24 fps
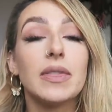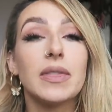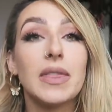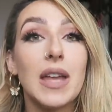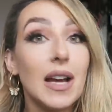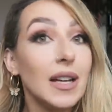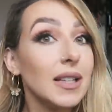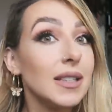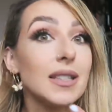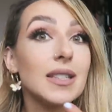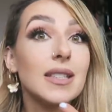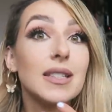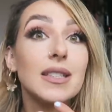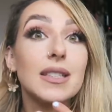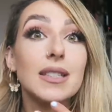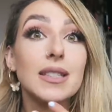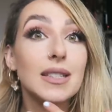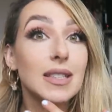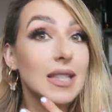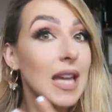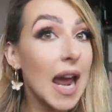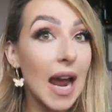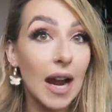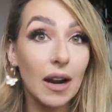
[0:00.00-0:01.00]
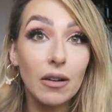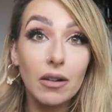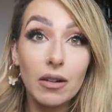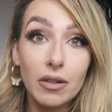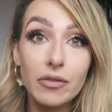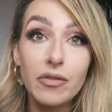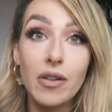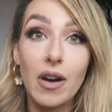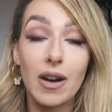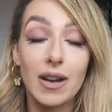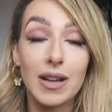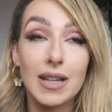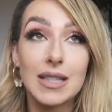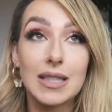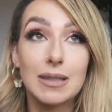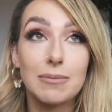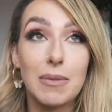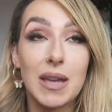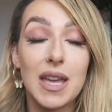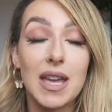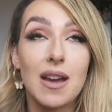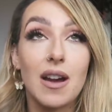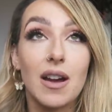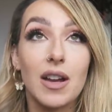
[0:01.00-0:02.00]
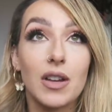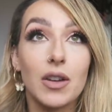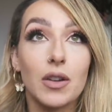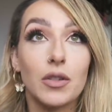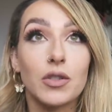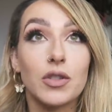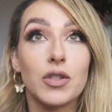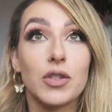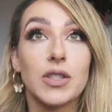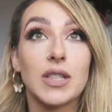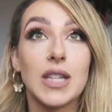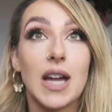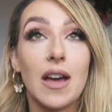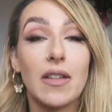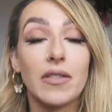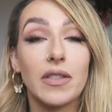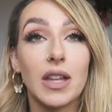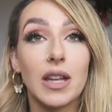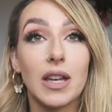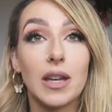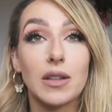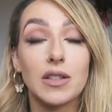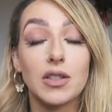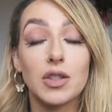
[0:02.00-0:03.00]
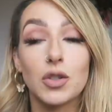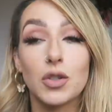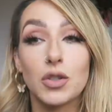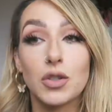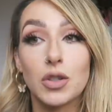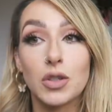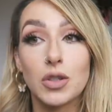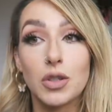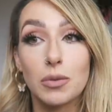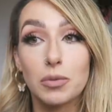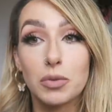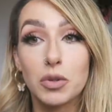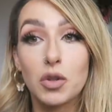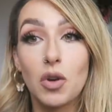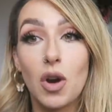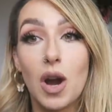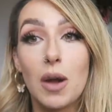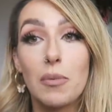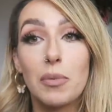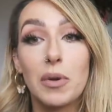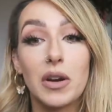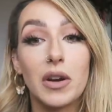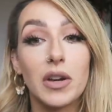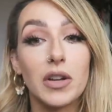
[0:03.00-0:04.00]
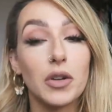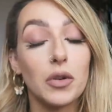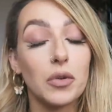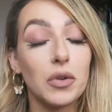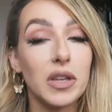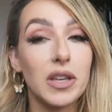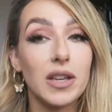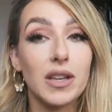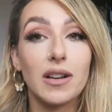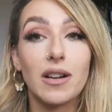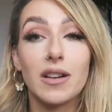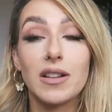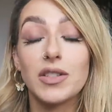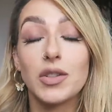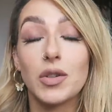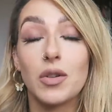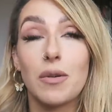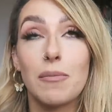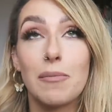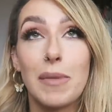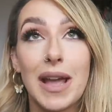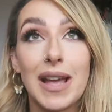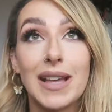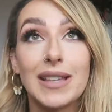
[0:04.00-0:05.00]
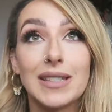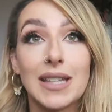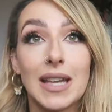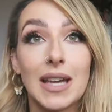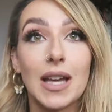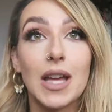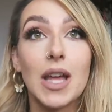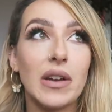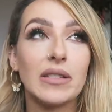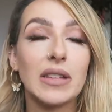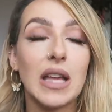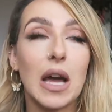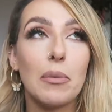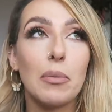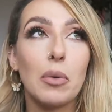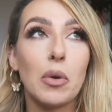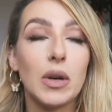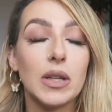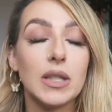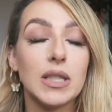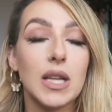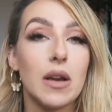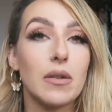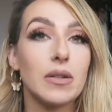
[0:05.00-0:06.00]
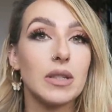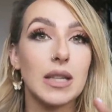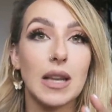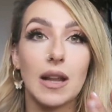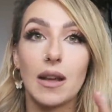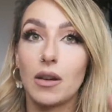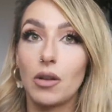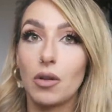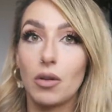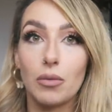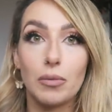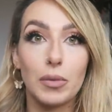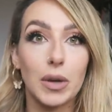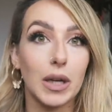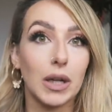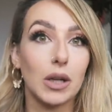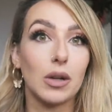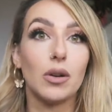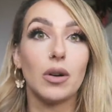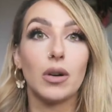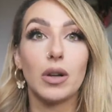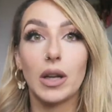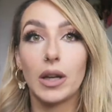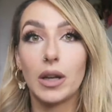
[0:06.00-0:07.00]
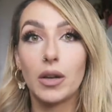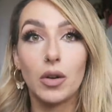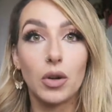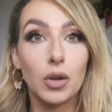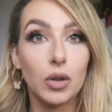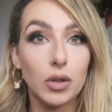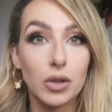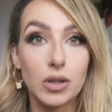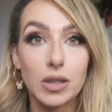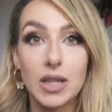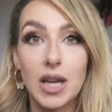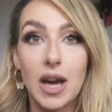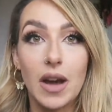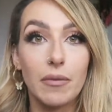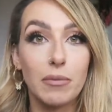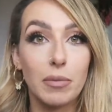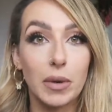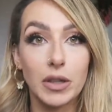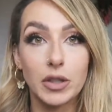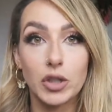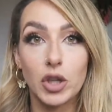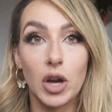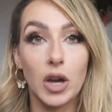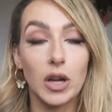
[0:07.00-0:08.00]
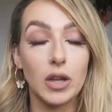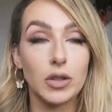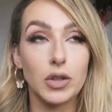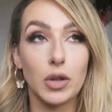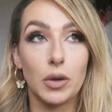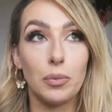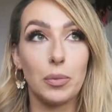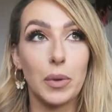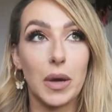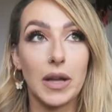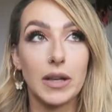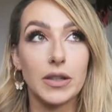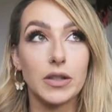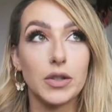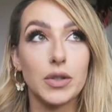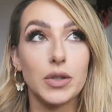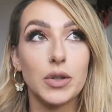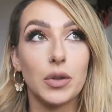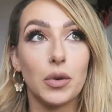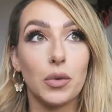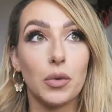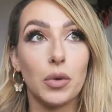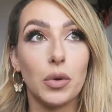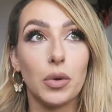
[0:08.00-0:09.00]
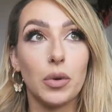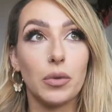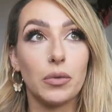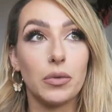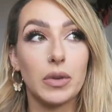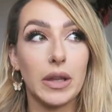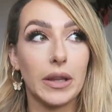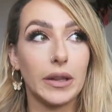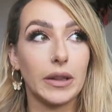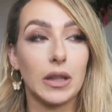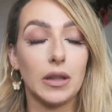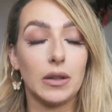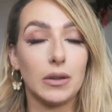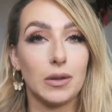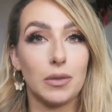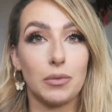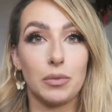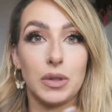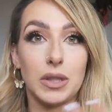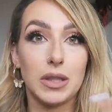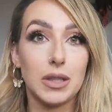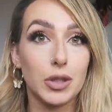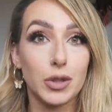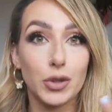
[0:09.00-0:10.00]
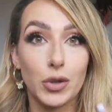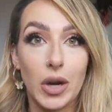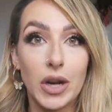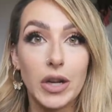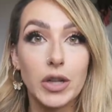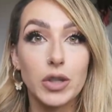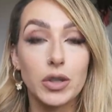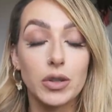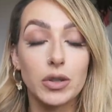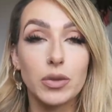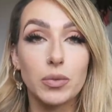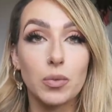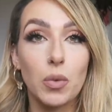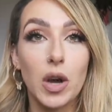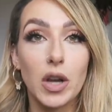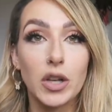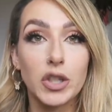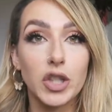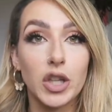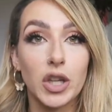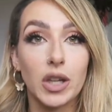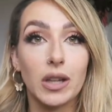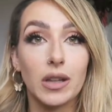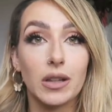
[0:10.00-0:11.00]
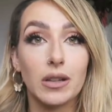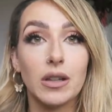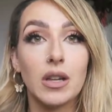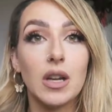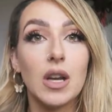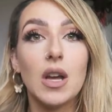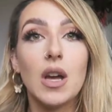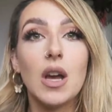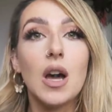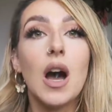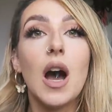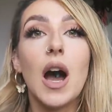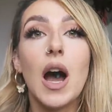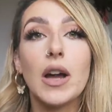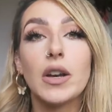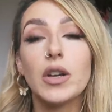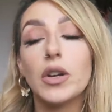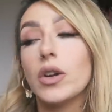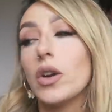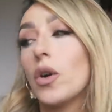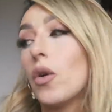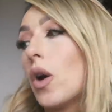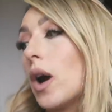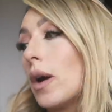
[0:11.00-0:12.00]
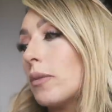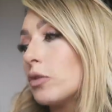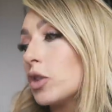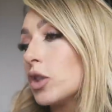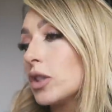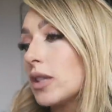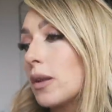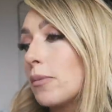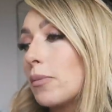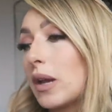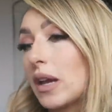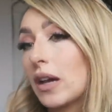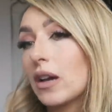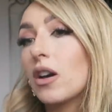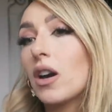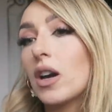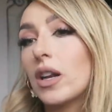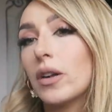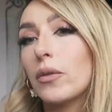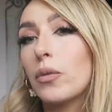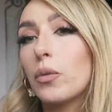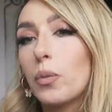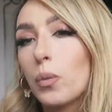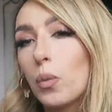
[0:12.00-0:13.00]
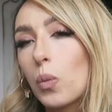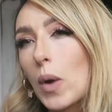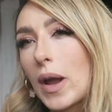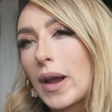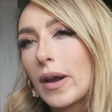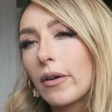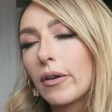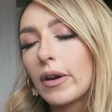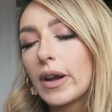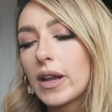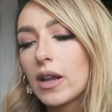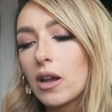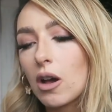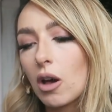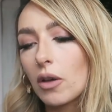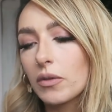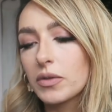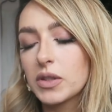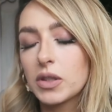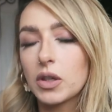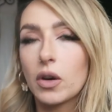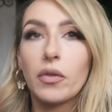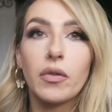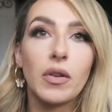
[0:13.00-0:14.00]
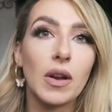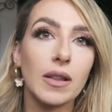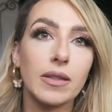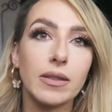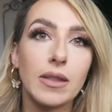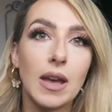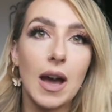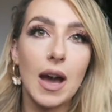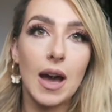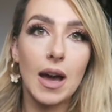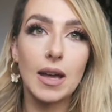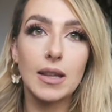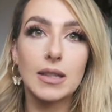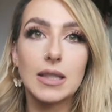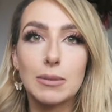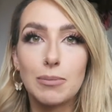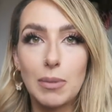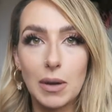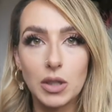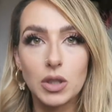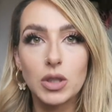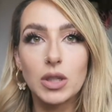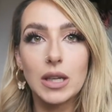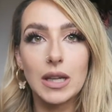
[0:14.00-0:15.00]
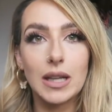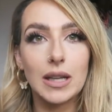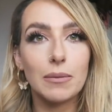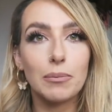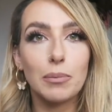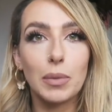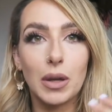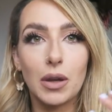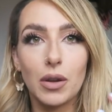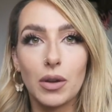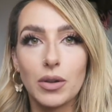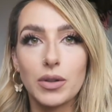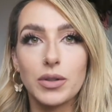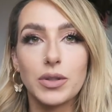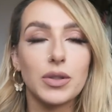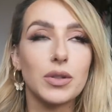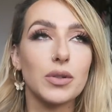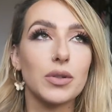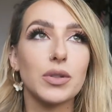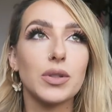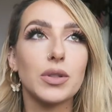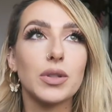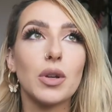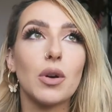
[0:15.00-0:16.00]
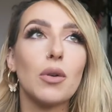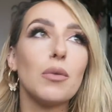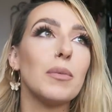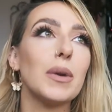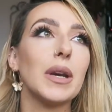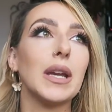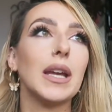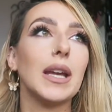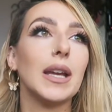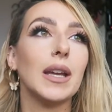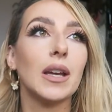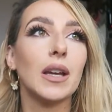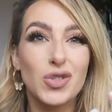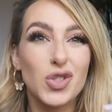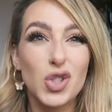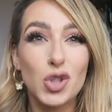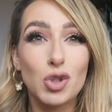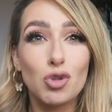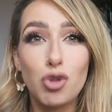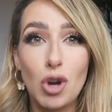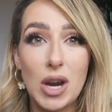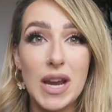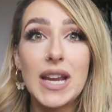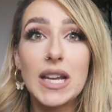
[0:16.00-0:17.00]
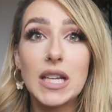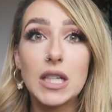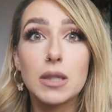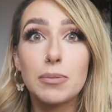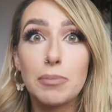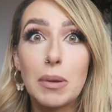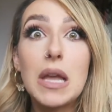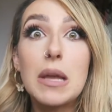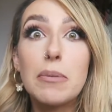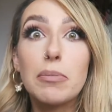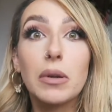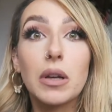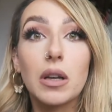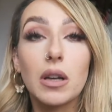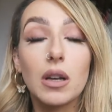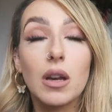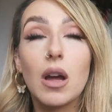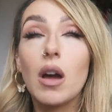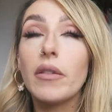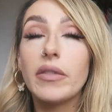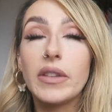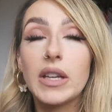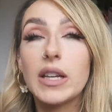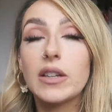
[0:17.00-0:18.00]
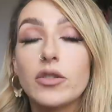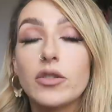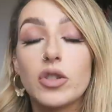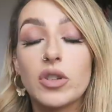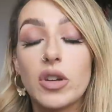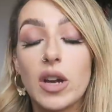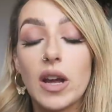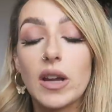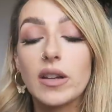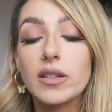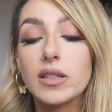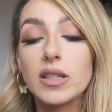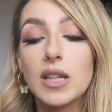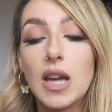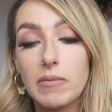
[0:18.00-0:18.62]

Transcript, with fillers: That's terrifies me. I understand that it's just a subscriber. I know you guys are amazing. But at that point, I was like, oh my God, I couldn't have my child up and know like that there was strangers watching. And I don't know, I'm just a bit kind of wary of stuff like that, especially because there's so many strange people on internet.